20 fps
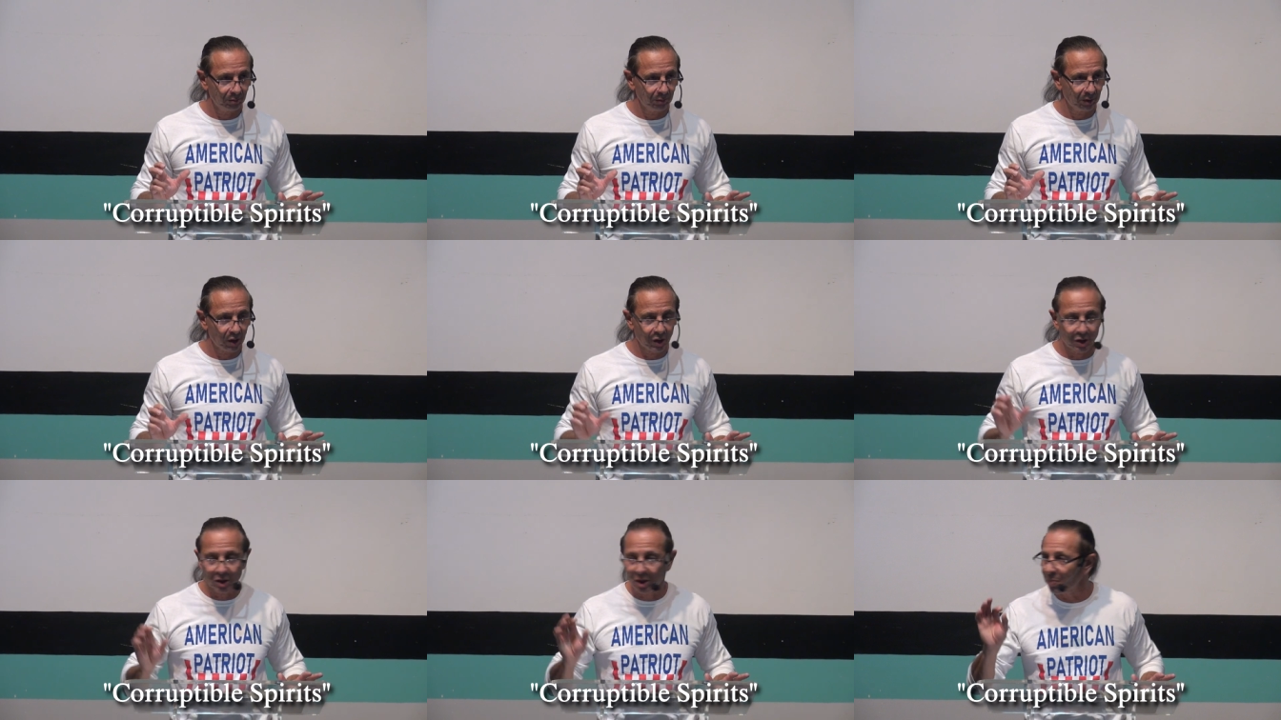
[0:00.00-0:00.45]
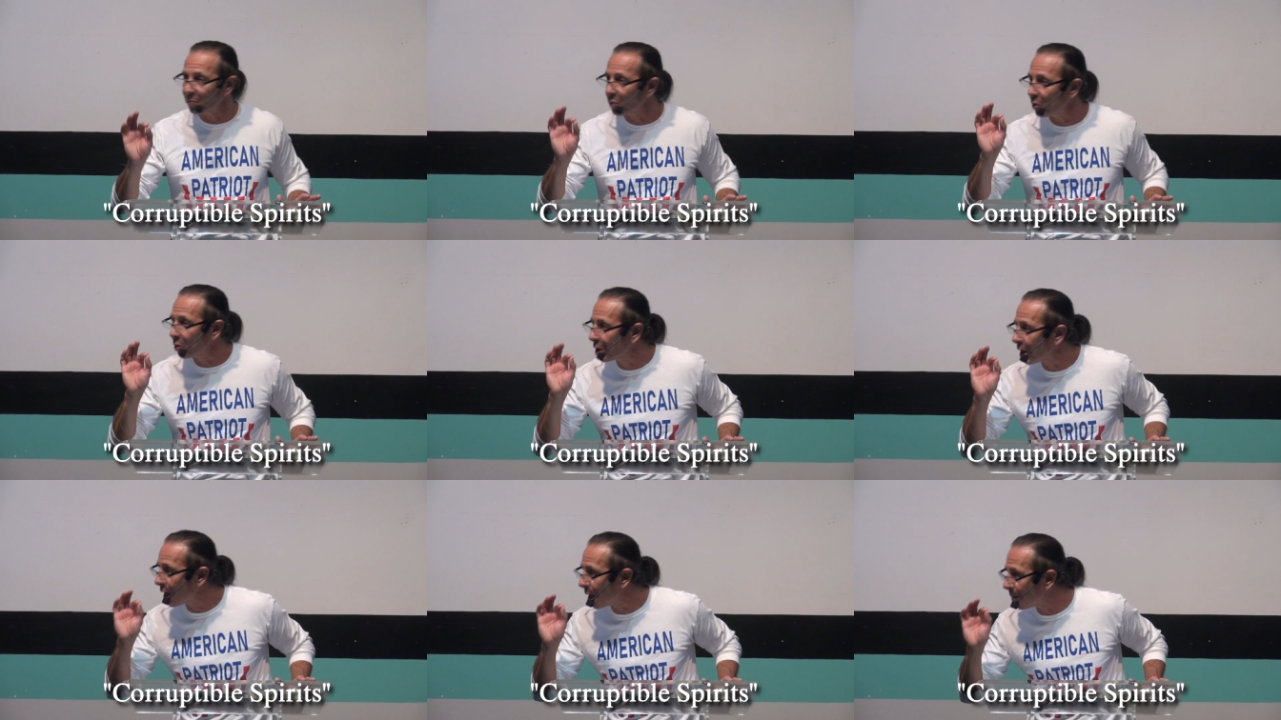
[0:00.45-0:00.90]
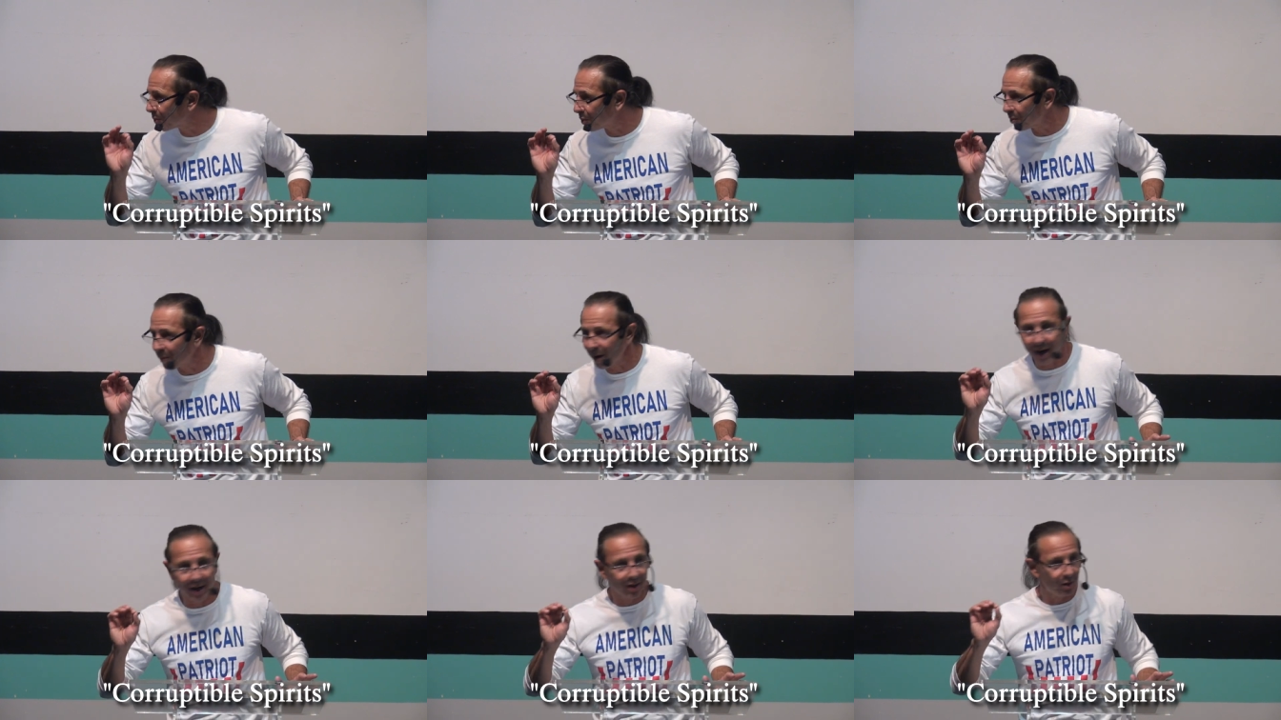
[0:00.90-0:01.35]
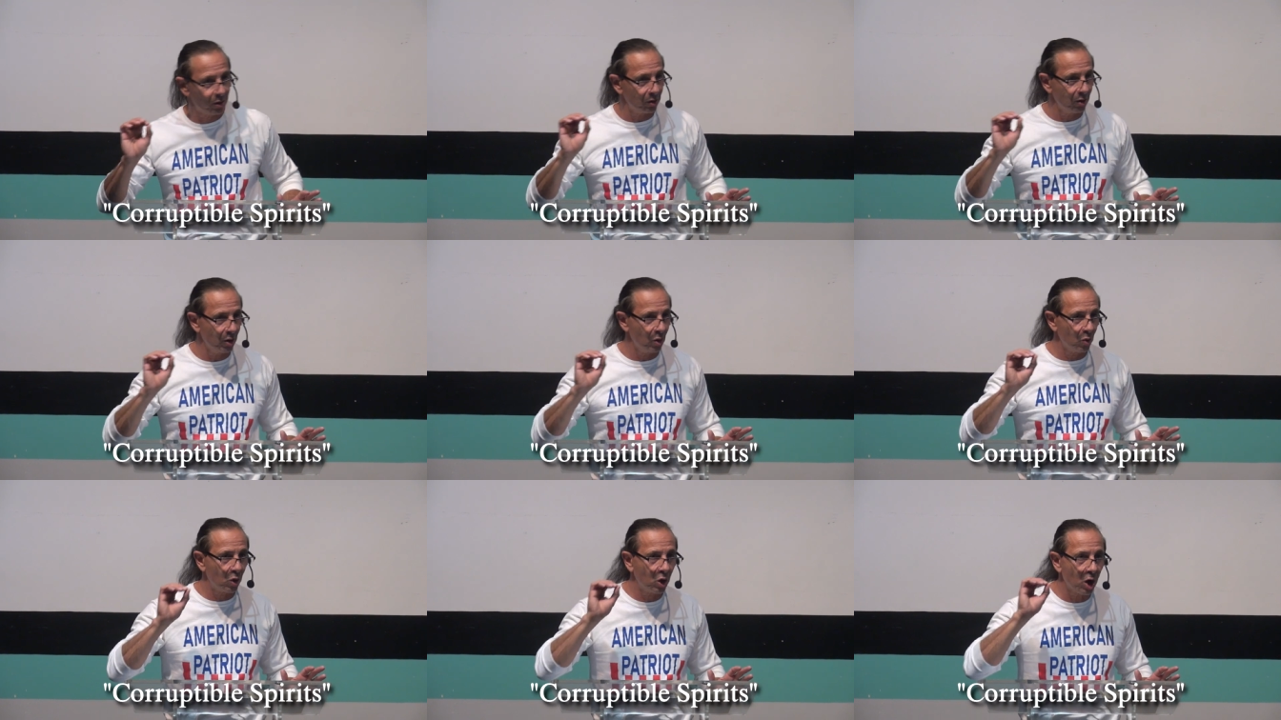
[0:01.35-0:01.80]
Simple compromise
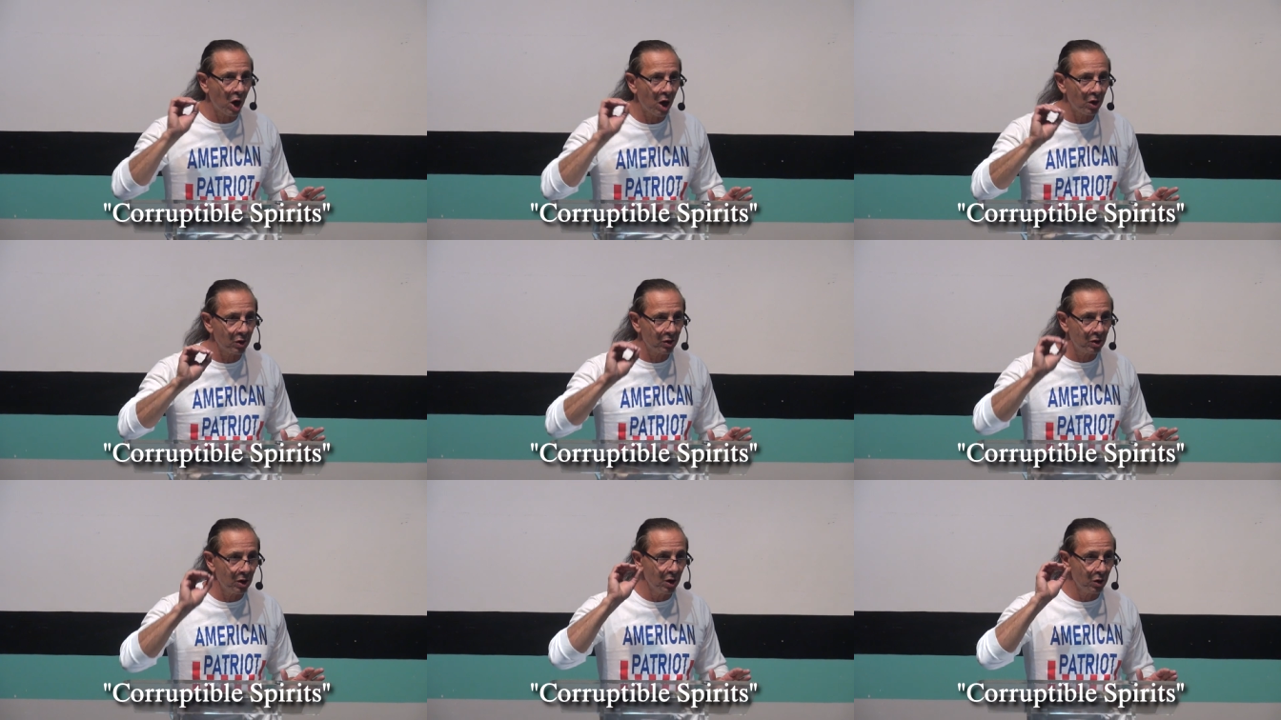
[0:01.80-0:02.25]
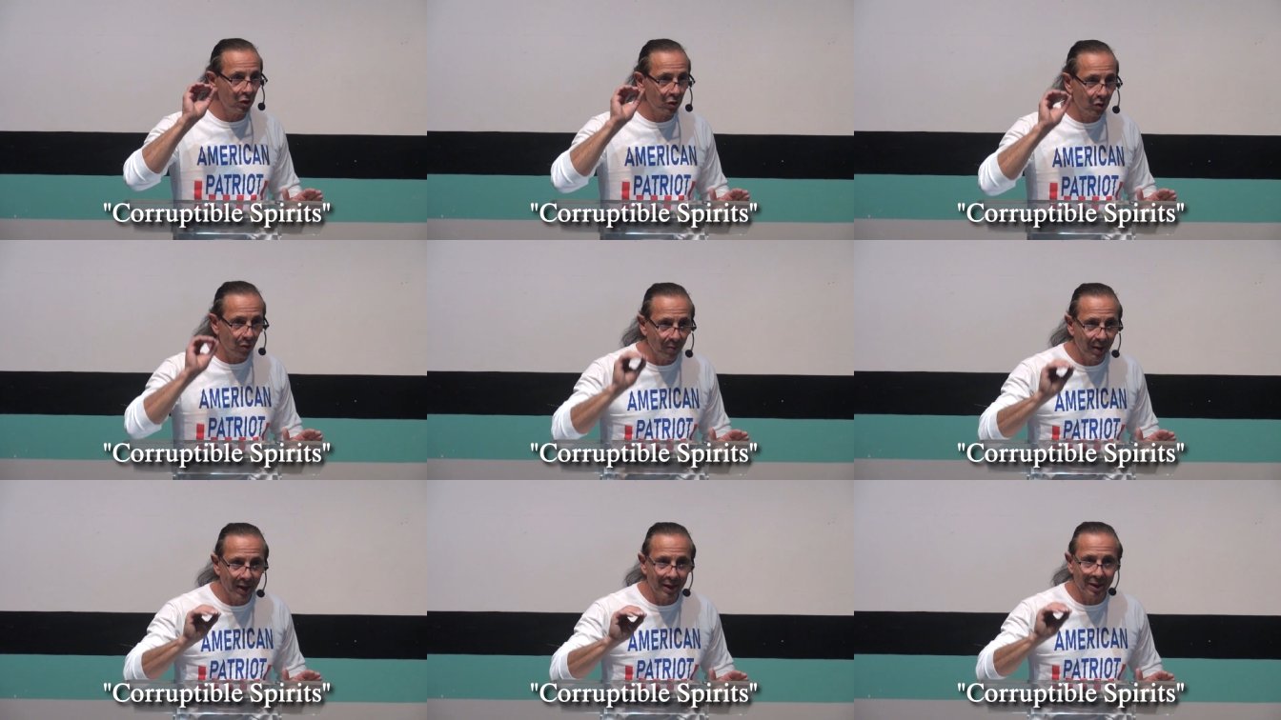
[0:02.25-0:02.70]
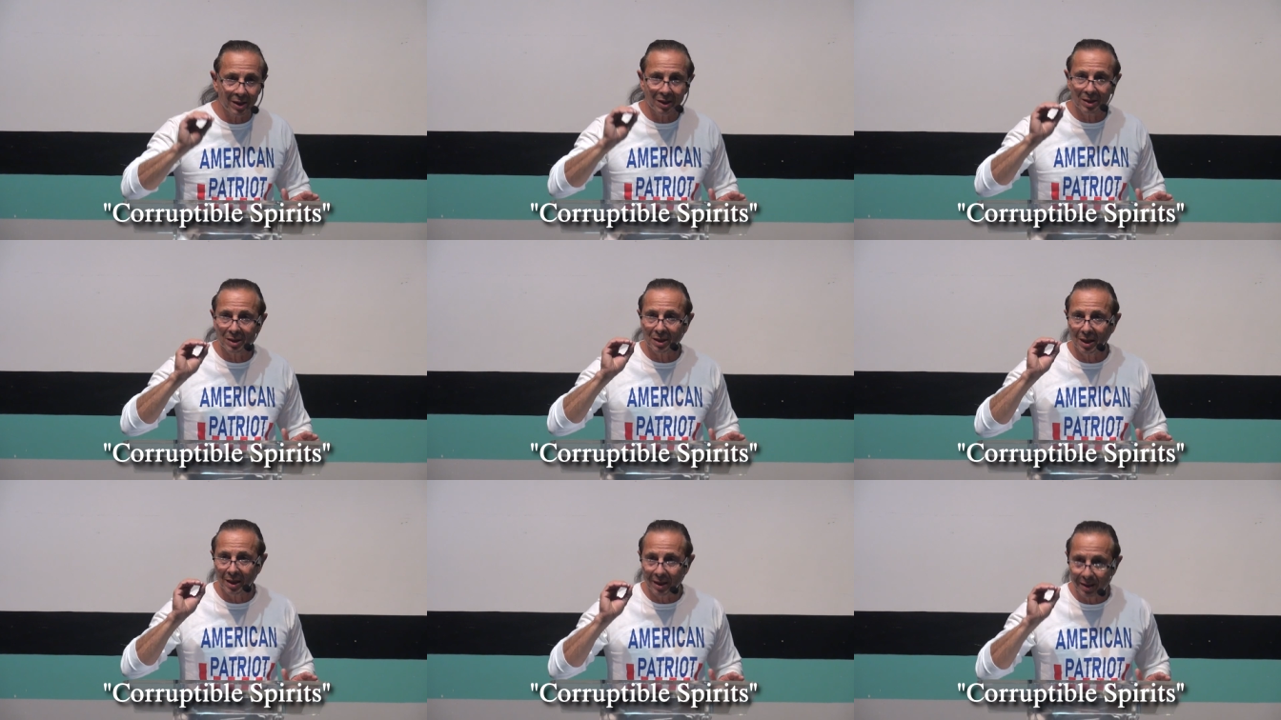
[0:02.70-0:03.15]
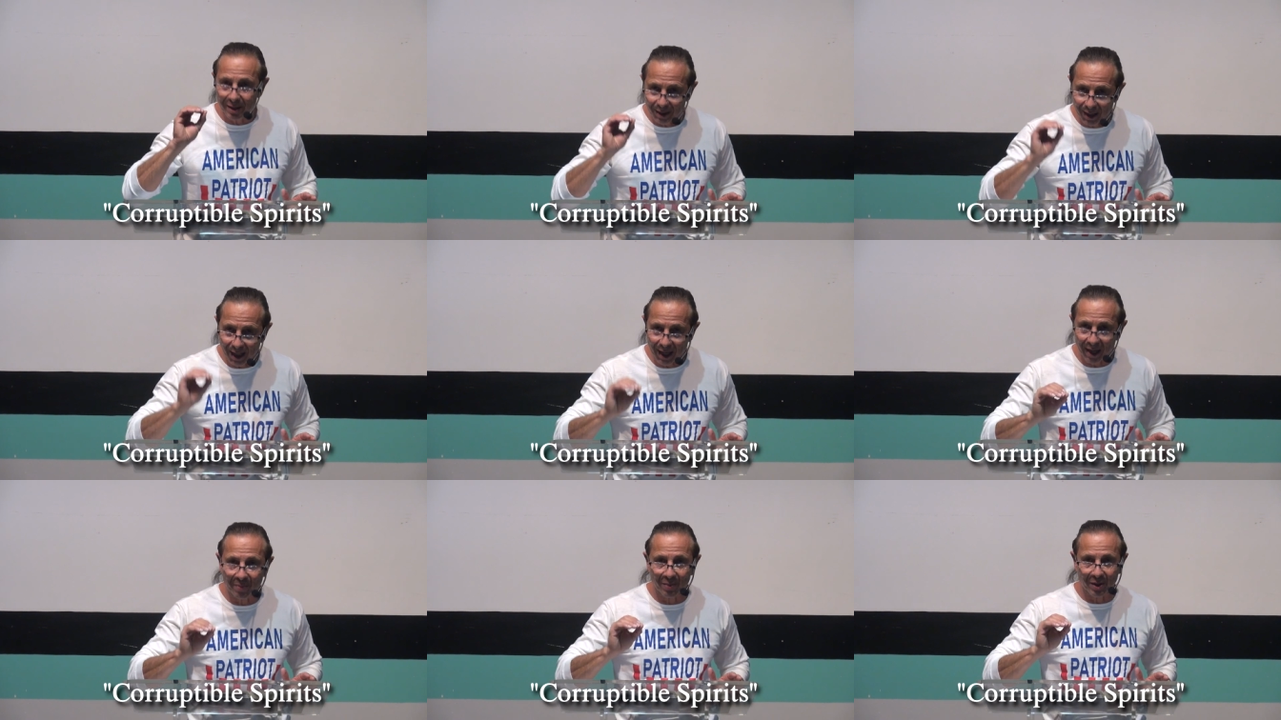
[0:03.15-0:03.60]
will cause tremendous
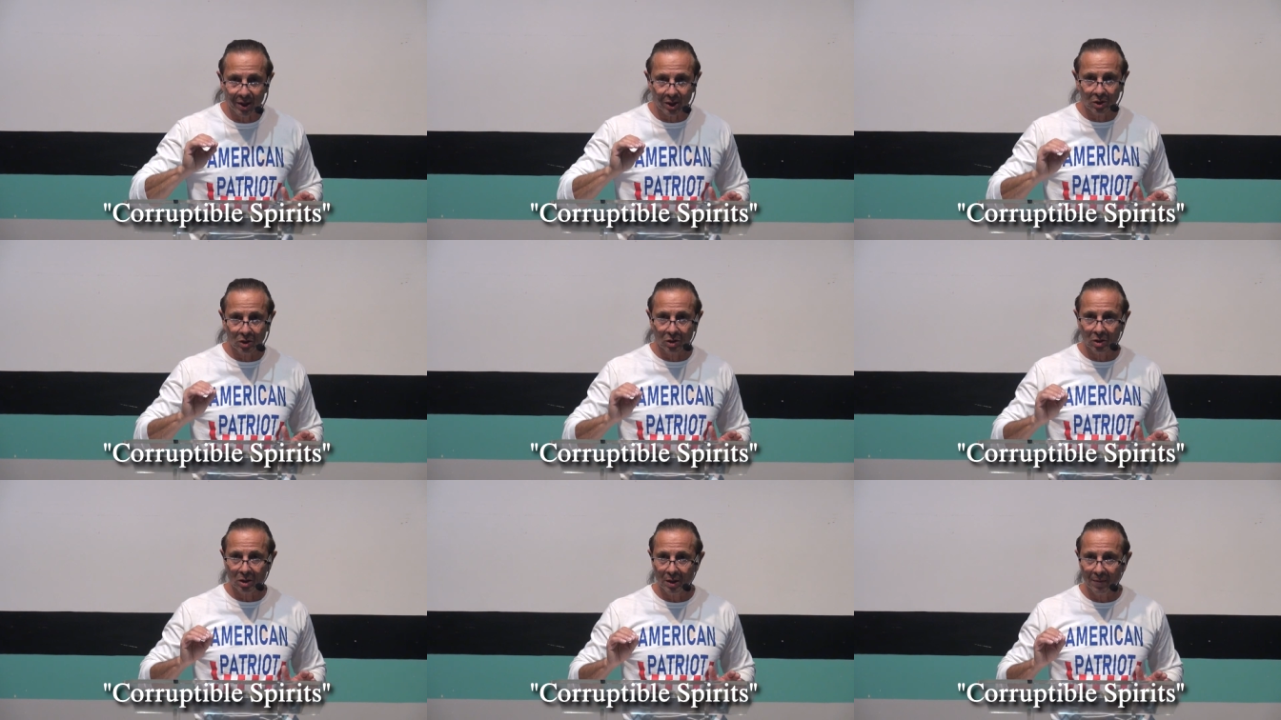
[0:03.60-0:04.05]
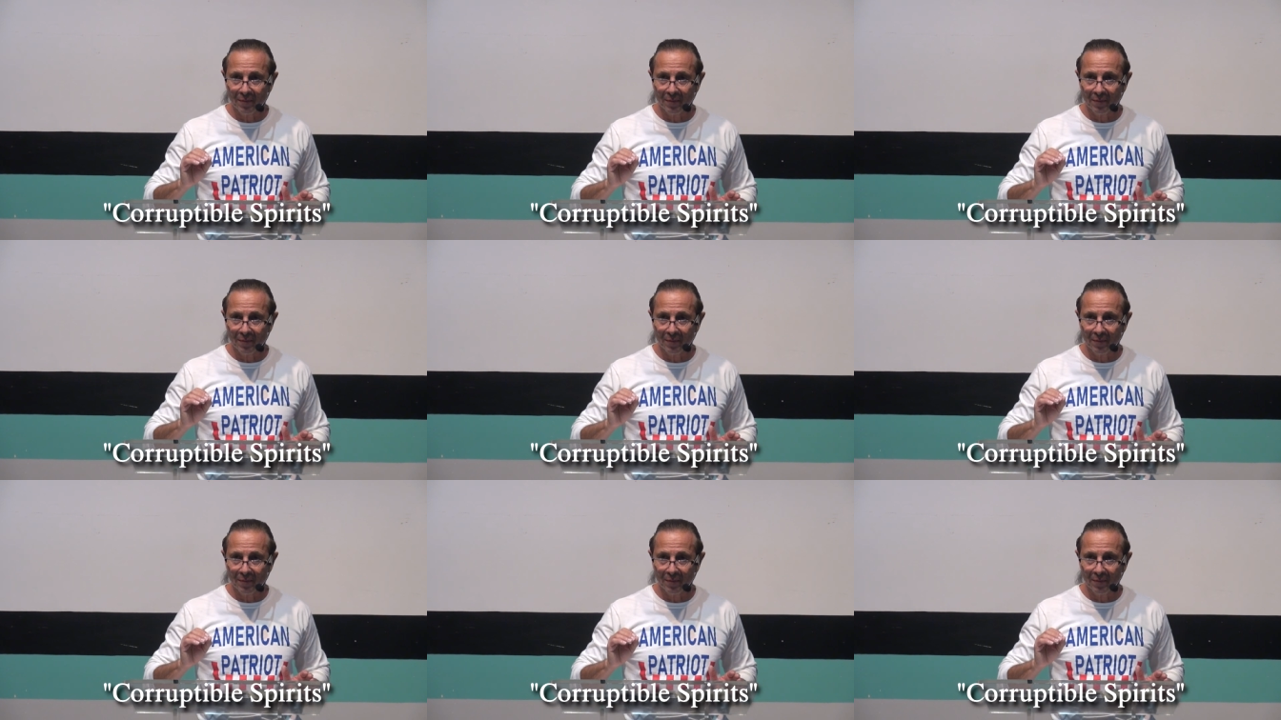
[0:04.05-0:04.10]
damage.